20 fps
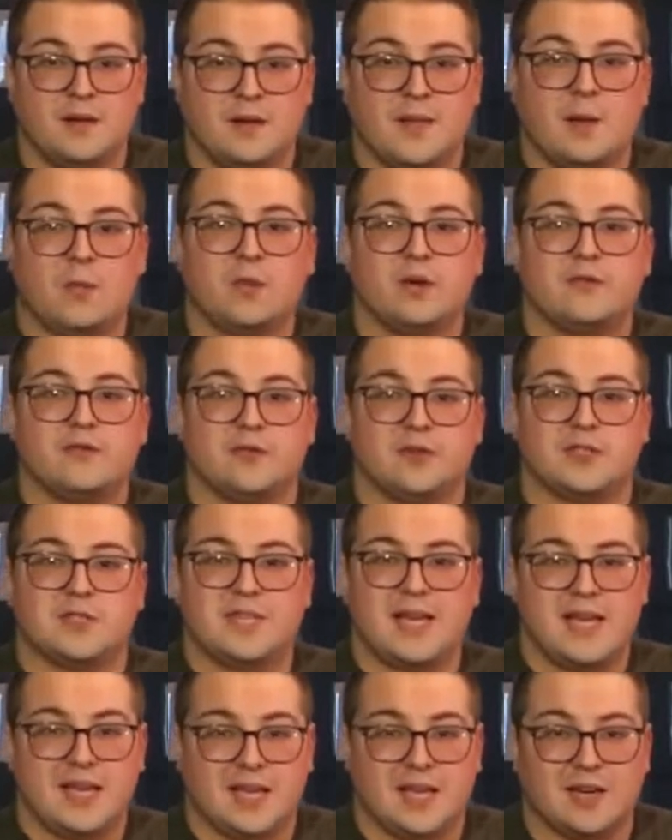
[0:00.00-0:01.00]
That word
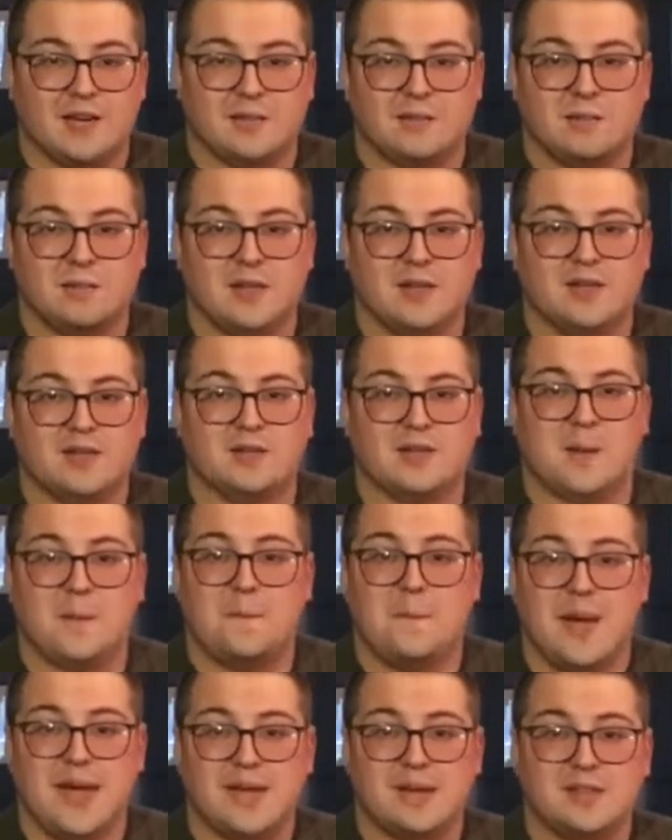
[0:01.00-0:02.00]
forsaken means
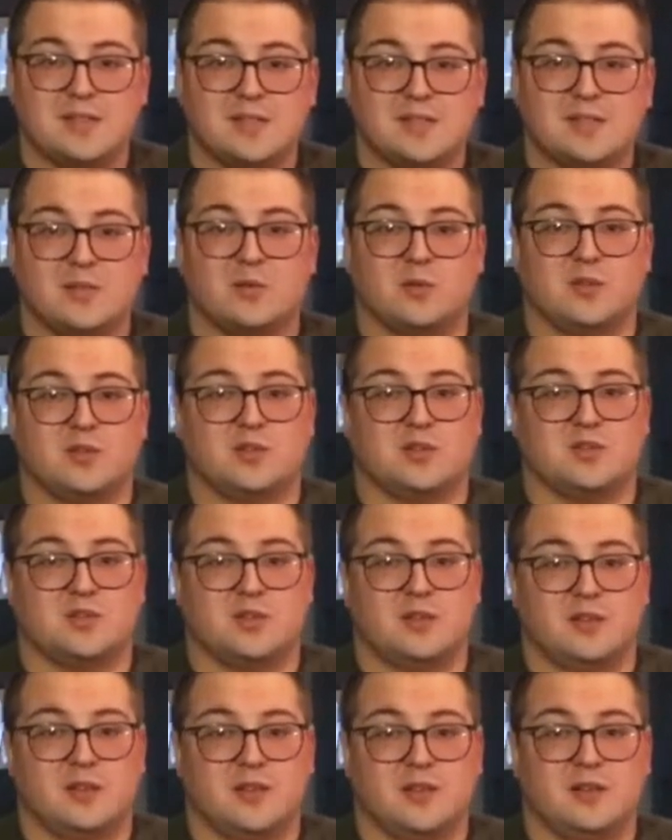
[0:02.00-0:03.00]
abandoned or
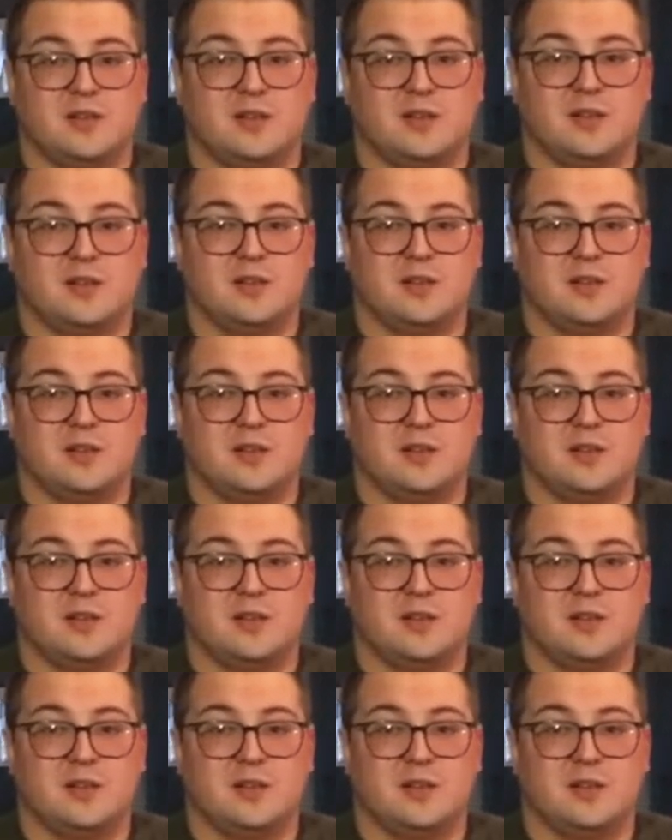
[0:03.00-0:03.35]
deserted.